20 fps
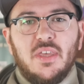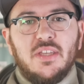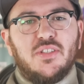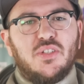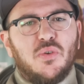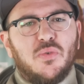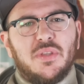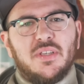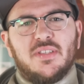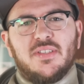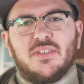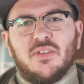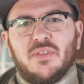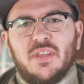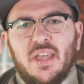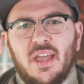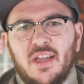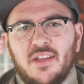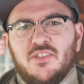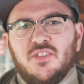They do this so
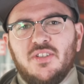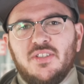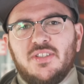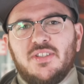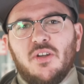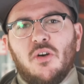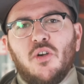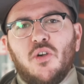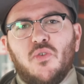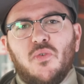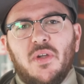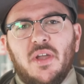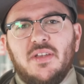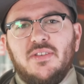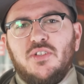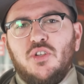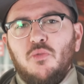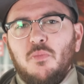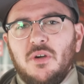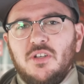the engines don't
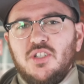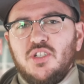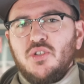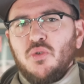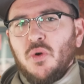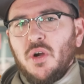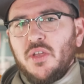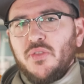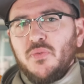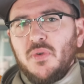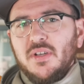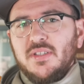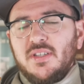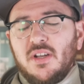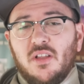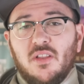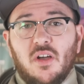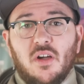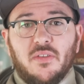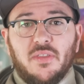create too much torque thrust
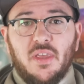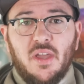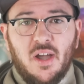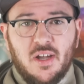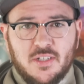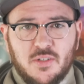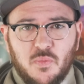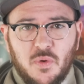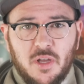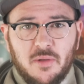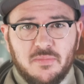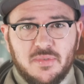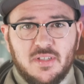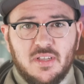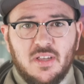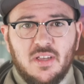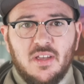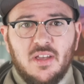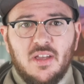along the octawebs.